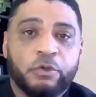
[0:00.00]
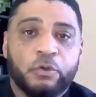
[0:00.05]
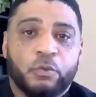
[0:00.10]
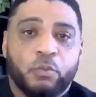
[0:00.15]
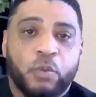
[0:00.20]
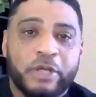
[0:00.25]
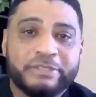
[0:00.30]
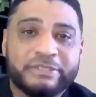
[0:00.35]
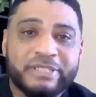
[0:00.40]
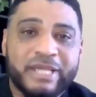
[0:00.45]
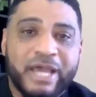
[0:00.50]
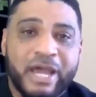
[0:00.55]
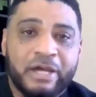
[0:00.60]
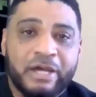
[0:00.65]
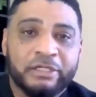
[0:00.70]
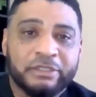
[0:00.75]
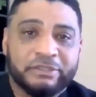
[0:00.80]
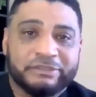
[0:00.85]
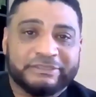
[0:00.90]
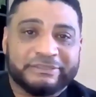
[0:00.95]
Once I
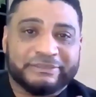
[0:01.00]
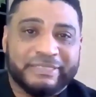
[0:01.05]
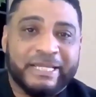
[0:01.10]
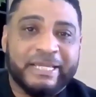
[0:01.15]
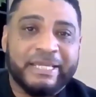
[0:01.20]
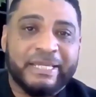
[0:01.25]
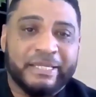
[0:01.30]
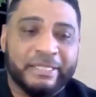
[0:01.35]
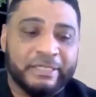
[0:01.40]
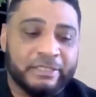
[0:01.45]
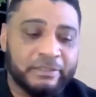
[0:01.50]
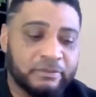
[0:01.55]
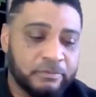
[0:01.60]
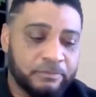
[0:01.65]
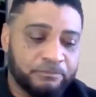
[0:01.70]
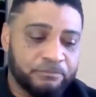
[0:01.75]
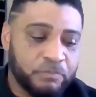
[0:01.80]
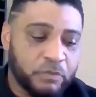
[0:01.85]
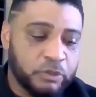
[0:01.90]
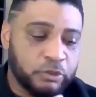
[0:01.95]
understand,
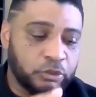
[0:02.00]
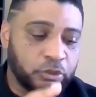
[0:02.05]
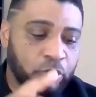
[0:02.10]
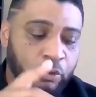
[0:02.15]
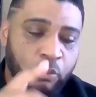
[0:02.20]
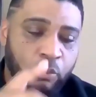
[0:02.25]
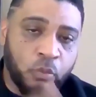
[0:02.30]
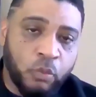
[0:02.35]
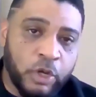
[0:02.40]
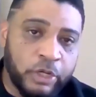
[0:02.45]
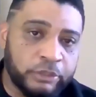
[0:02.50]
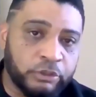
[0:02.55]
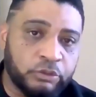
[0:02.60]
what